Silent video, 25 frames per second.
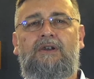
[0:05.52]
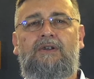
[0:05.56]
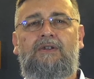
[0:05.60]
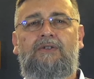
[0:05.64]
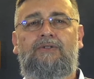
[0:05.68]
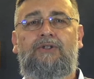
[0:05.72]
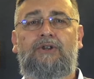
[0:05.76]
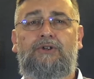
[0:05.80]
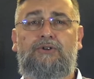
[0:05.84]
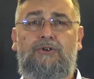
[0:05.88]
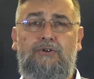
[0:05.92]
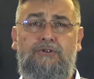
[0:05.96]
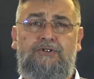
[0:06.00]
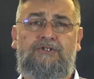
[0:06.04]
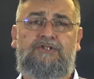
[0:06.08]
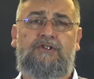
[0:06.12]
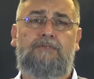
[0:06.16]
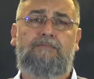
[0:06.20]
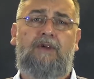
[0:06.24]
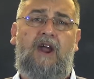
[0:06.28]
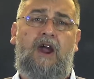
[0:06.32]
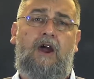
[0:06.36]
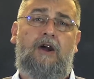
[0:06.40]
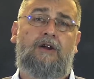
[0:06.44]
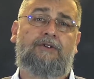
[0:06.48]
The Good
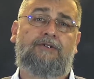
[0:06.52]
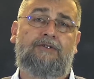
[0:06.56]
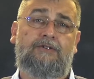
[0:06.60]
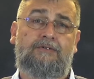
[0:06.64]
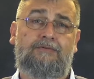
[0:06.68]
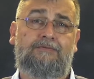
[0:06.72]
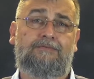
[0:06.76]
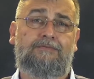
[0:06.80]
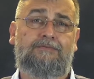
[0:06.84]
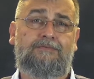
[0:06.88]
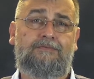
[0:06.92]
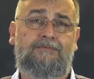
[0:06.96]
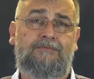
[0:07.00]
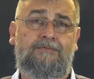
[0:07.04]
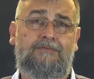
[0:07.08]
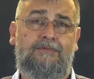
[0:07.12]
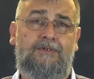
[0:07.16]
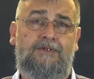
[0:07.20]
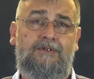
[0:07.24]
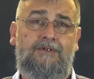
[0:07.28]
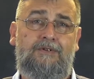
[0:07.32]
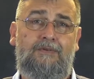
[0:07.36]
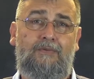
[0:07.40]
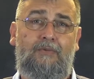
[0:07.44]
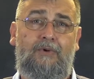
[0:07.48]
Samaritan.
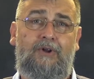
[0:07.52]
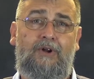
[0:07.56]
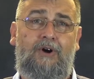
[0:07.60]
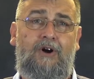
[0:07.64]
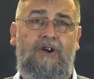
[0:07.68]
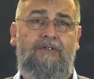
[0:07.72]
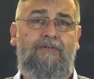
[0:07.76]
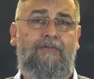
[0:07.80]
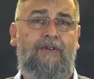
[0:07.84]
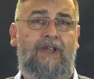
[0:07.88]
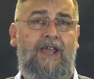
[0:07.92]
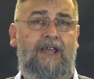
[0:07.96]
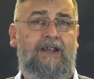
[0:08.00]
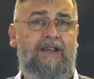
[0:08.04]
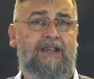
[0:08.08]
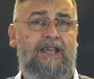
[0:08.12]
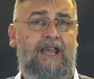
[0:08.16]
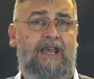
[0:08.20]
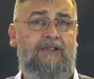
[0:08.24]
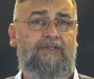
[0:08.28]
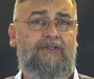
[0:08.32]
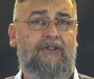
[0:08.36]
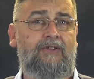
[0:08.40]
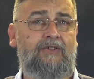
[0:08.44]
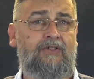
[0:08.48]
When I found
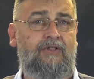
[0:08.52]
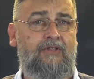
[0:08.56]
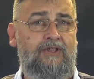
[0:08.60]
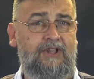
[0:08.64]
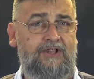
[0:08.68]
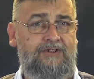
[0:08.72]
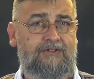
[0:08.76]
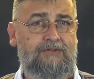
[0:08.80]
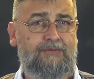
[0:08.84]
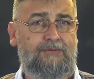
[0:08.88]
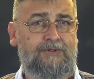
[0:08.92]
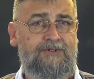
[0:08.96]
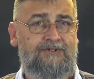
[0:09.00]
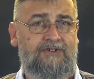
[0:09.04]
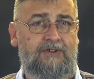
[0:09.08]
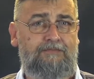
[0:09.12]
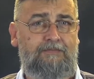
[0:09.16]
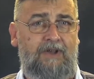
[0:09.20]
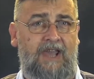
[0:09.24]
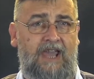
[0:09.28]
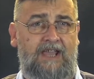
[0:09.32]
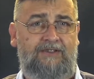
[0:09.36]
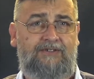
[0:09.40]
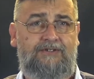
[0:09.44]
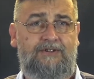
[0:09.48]
out that this was the
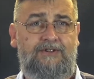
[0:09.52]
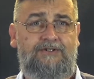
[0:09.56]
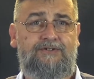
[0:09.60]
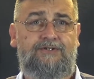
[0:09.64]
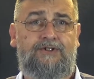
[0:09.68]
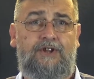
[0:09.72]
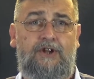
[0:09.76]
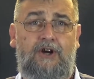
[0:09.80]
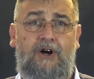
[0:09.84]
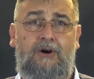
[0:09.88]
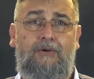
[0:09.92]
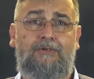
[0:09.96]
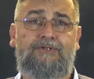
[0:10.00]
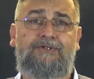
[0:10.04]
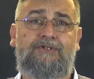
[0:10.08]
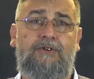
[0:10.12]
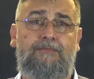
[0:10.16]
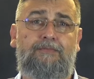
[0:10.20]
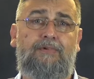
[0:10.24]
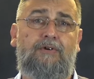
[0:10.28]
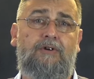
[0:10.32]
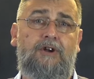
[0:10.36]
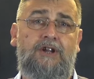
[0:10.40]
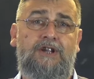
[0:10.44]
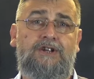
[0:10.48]
passage that I was to
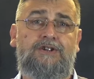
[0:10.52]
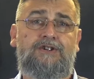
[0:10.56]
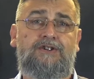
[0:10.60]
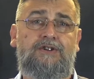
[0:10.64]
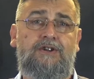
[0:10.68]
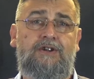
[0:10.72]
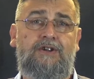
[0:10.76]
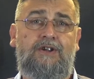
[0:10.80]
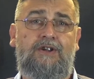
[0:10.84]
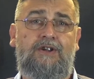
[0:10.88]
preach,